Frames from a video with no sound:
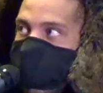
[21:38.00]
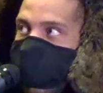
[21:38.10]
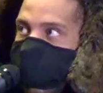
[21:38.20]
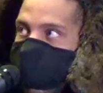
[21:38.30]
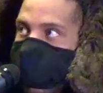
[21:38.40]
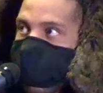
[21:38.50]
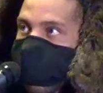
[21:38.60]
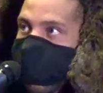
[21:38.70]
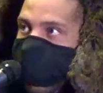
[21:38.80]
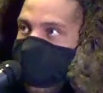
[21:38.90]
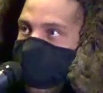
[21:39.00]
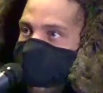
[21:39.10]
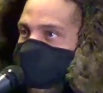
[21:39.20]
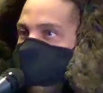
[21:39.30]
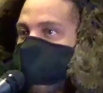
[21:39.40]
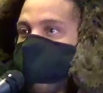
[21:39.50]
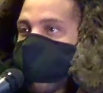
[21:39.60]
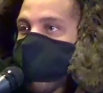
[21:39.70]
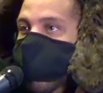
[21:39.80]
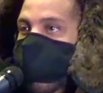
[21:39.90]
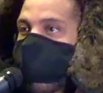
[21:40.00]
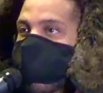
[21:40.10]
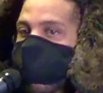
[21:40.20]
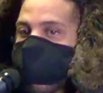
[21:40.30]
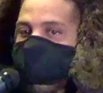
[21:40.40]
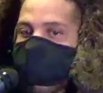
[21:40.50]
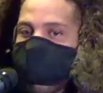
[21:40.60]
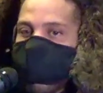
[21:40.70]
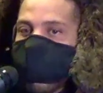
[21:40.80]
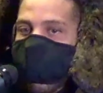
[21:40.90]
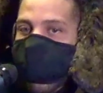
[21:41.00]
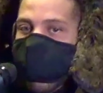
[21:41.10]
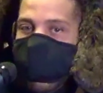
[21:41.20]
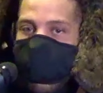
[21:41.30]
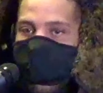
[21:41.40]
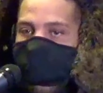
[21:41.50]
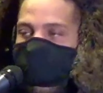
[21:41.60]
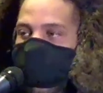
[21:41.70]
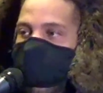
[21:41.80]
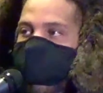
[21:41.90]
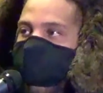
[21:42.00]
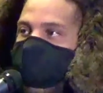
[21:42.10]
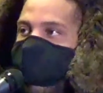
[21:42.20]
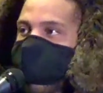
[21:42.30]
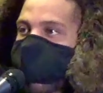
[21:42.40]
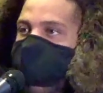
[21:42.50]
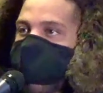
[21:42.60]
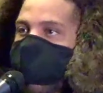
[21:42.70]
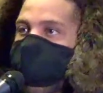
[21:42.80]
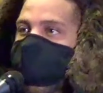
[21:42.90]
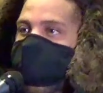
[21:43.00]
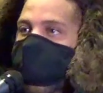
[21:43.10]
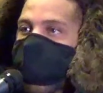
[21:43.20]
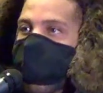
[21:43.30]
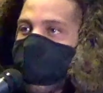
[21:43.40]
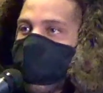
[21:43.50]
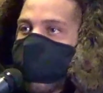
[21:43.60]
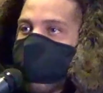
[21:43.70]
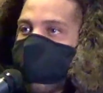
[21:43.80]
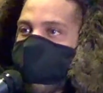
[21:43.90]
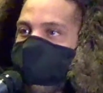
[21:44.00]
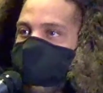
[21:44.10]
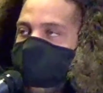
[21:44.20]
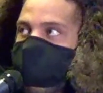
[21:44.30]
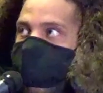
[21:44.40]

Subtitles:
heard by a lot of people, because I was just like not putting it out in the proper way. So, but